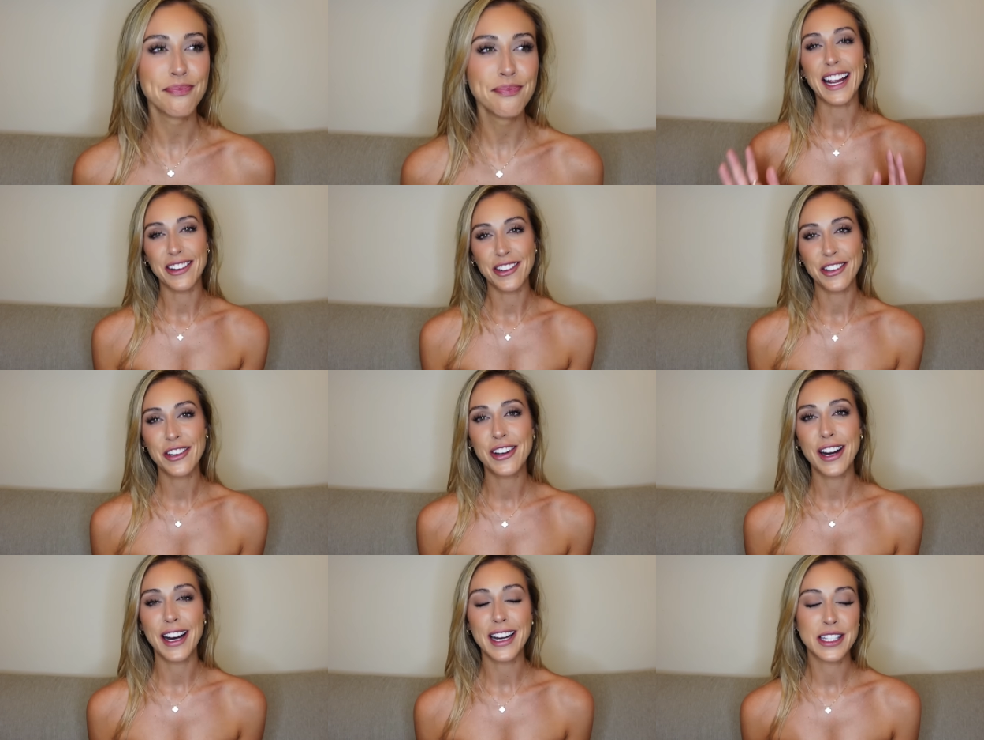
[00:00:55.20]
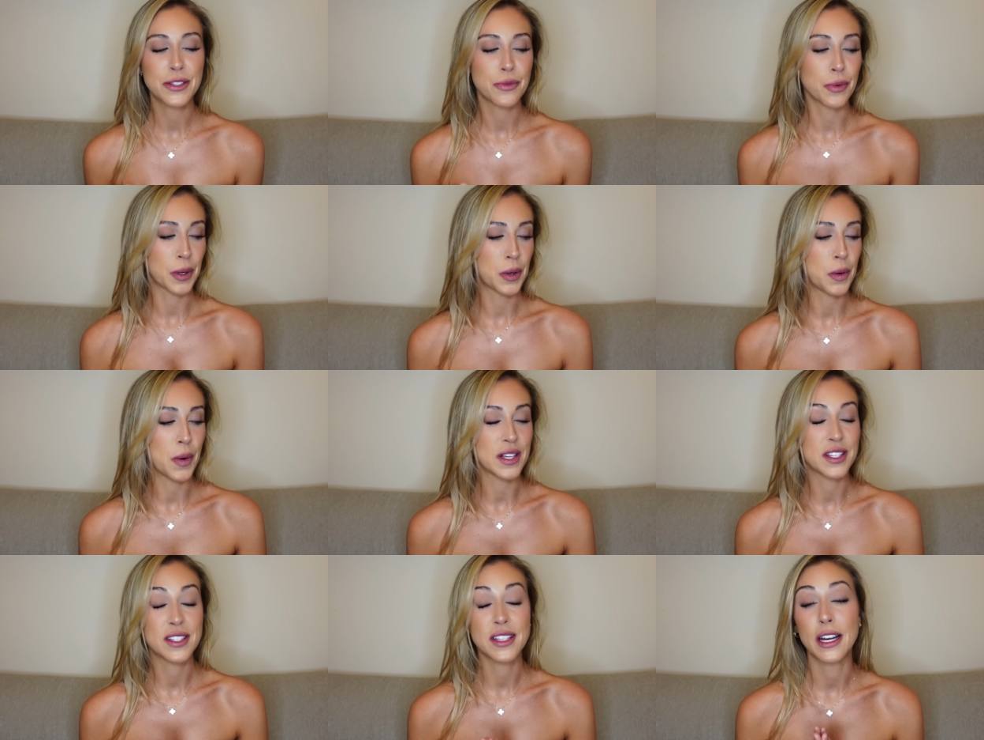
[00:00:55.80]
I know you guys
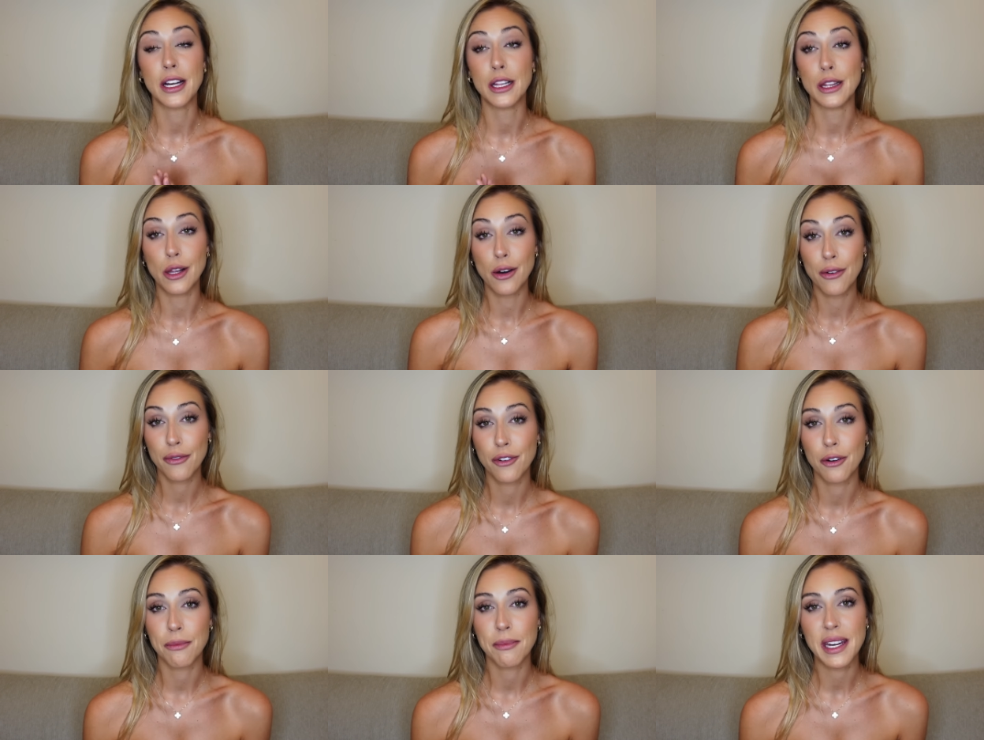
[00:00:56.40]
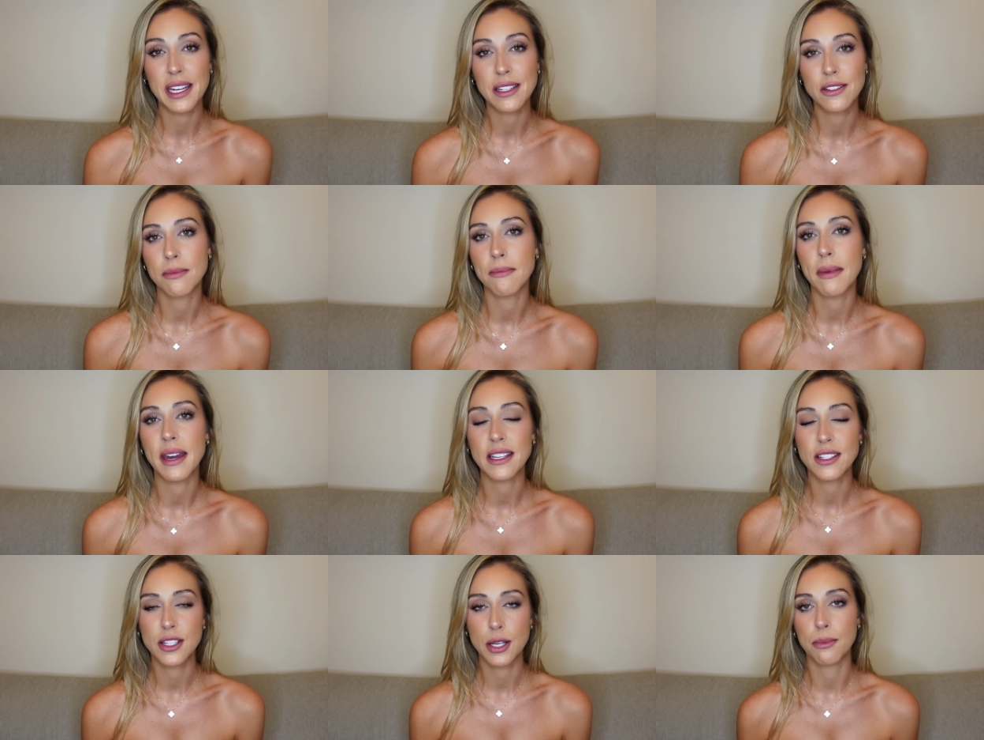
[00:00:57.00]
request it a lot from me to
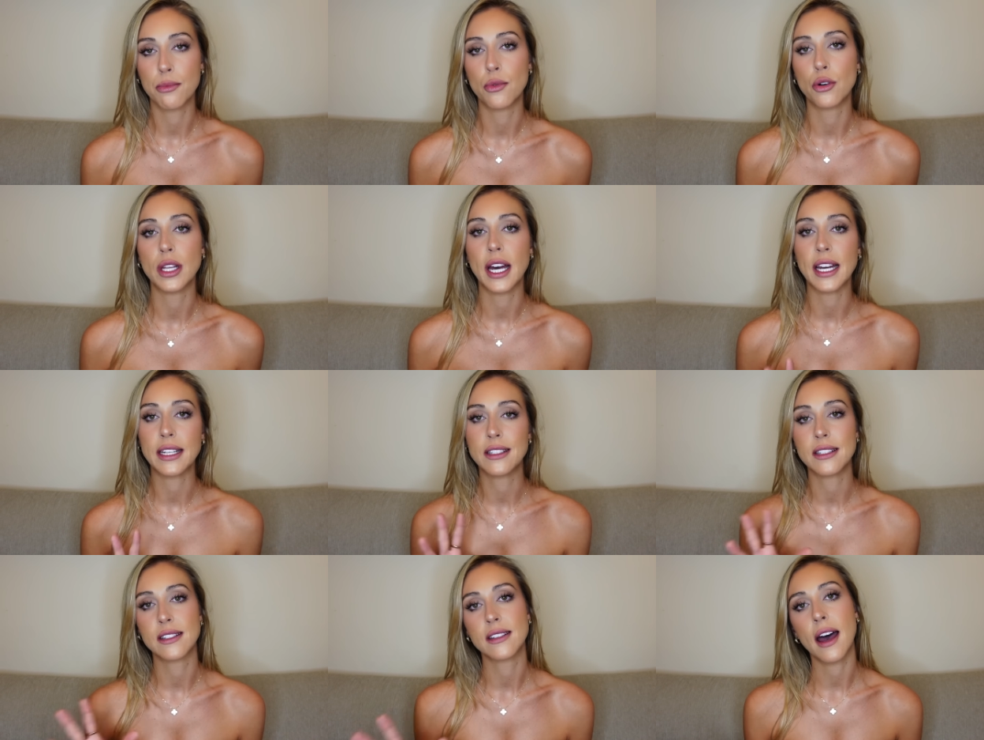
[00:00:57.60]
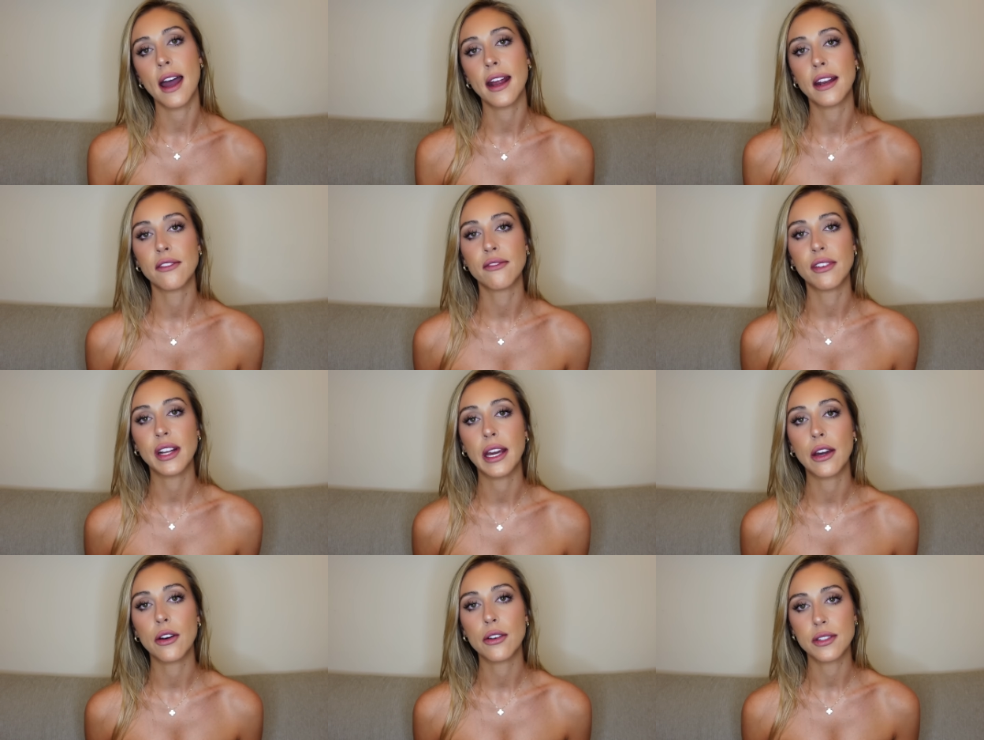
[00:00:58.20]
make some more like designer
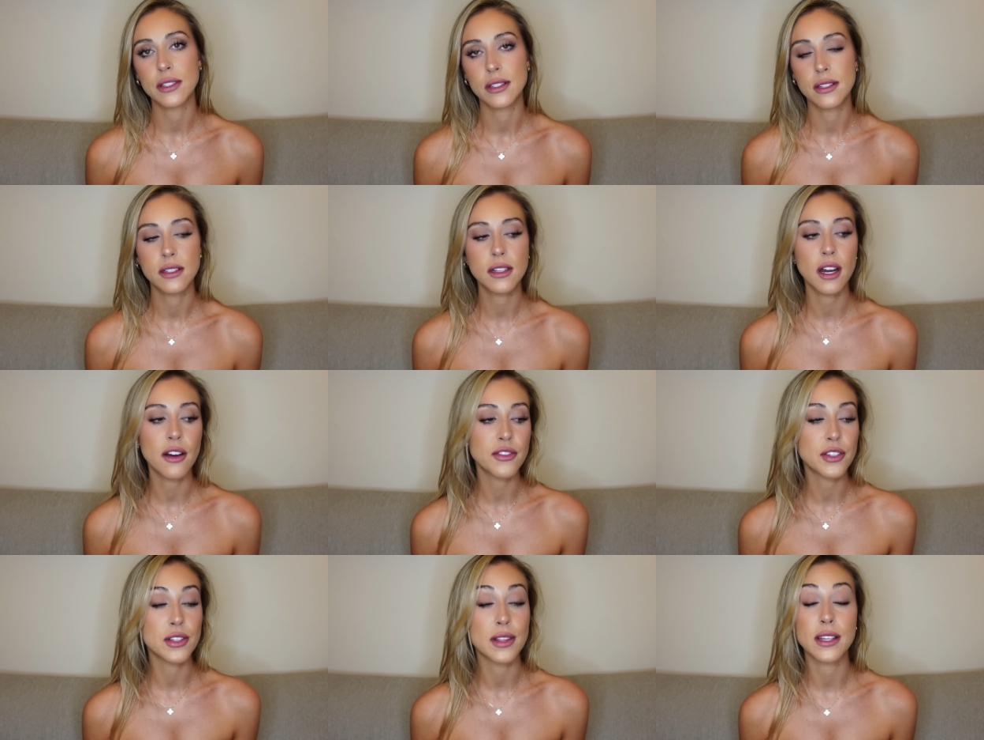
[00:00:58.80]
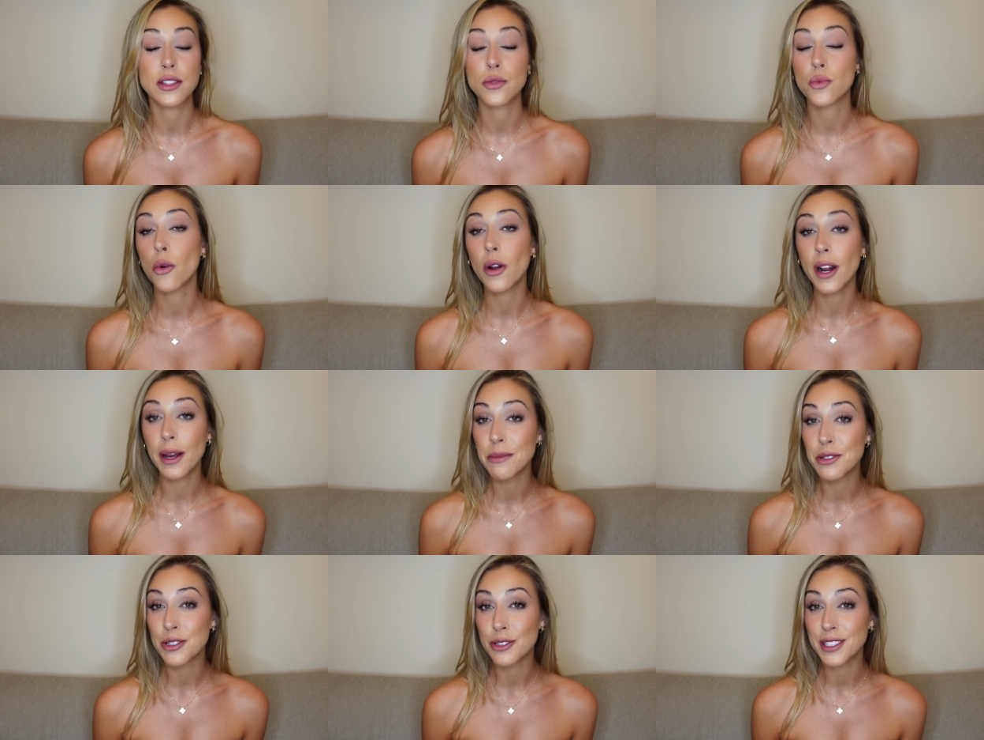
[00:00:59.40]
videos and stuff, so that's what
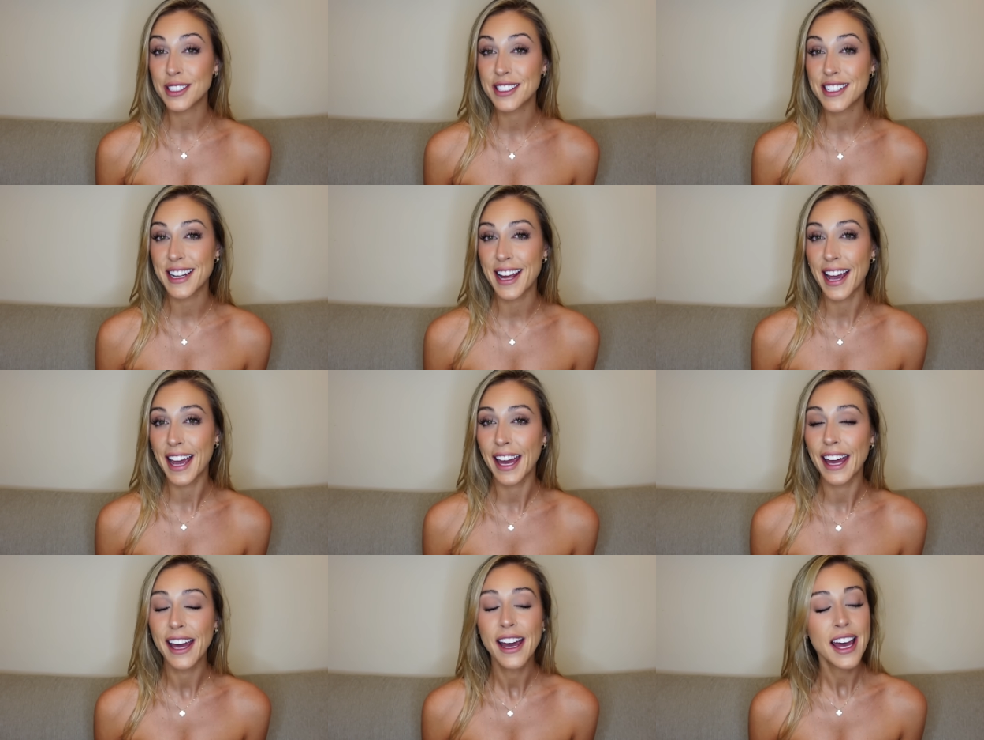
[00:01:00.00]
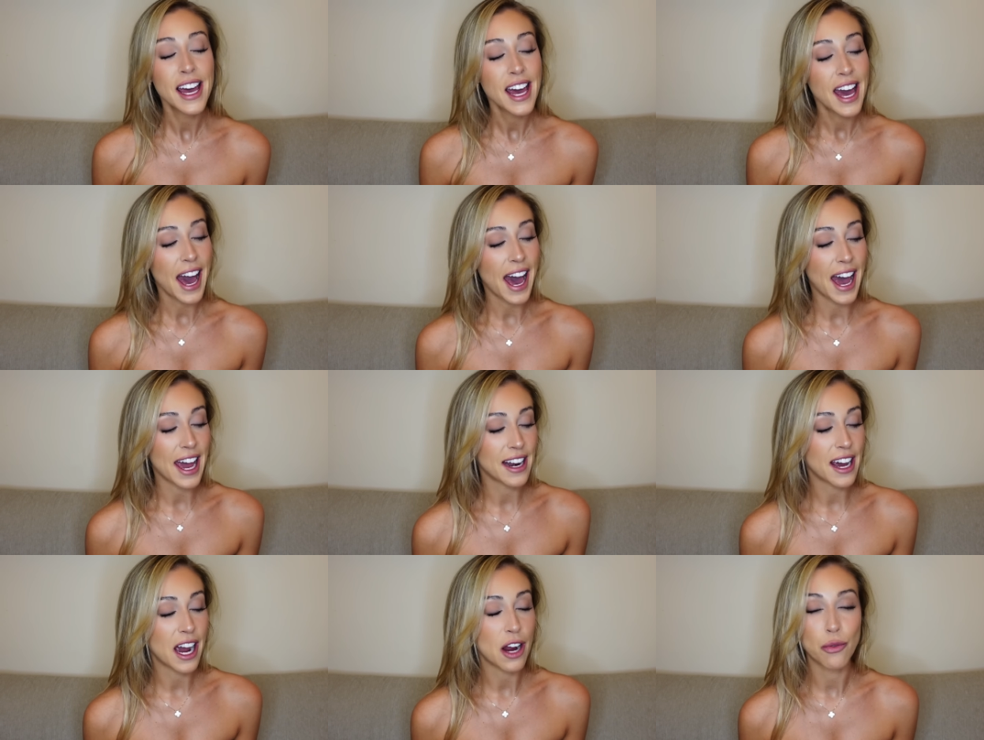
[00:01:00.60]
I'm doing today,
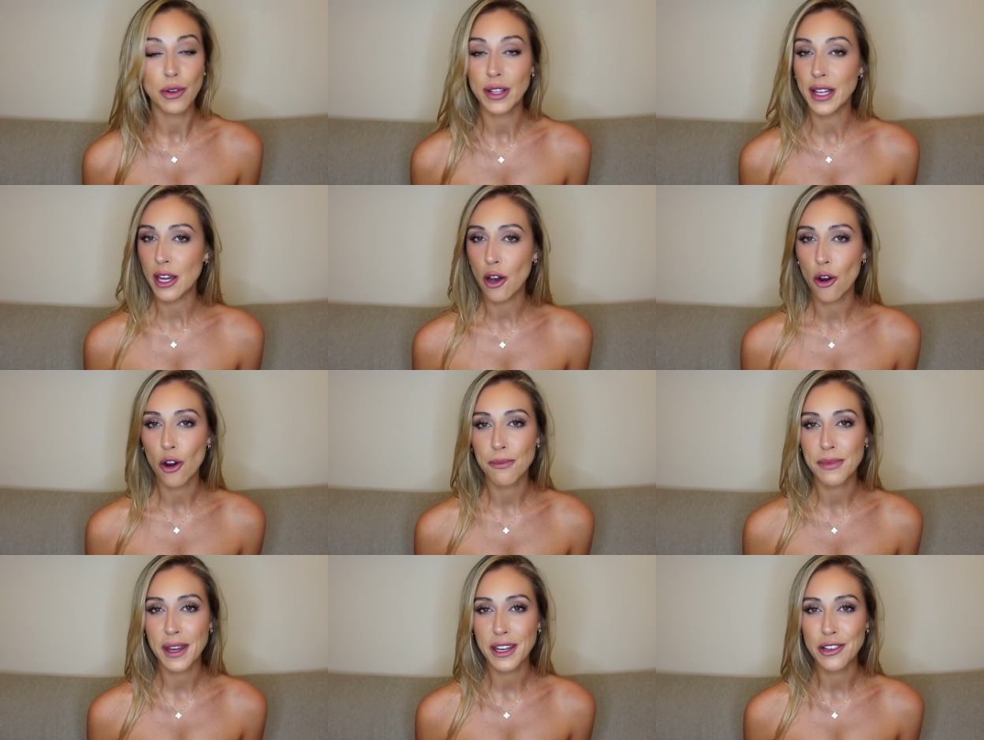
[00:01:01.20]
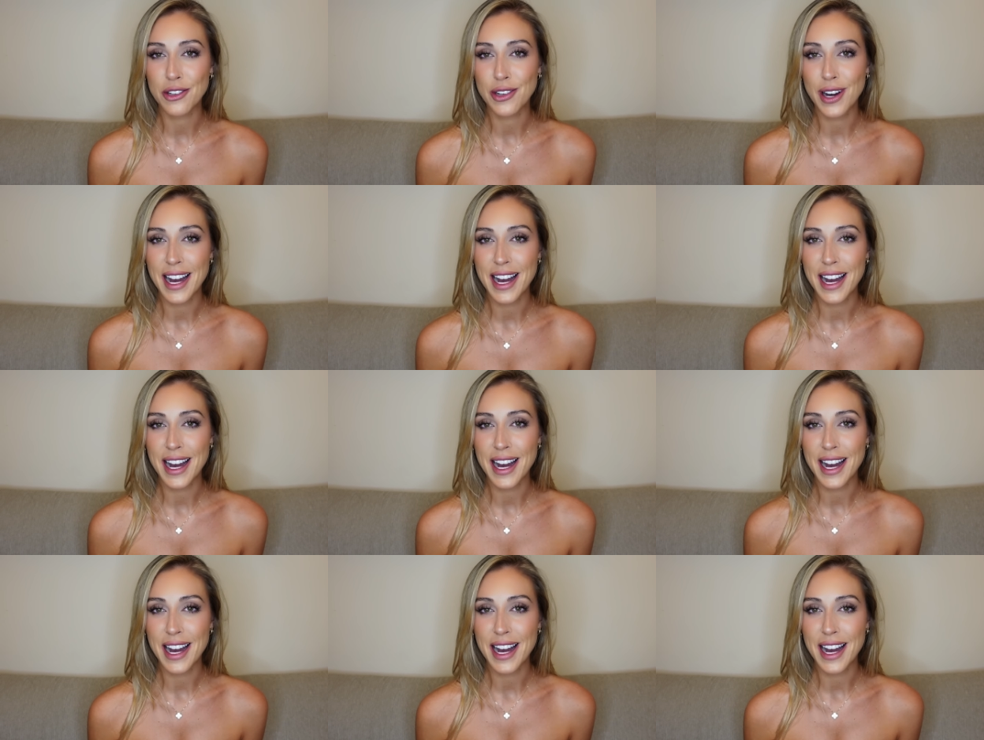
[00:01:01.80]
and I really hope that you